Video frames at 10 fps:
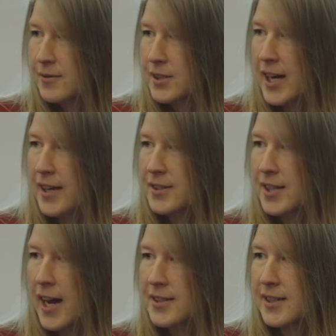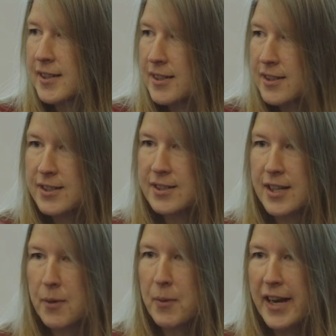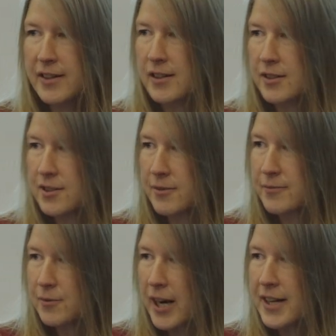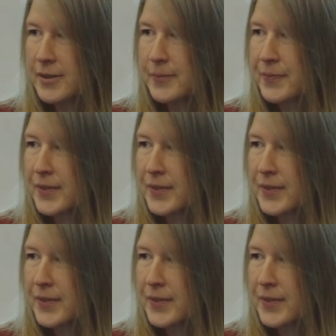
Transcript: size, the same angles, right?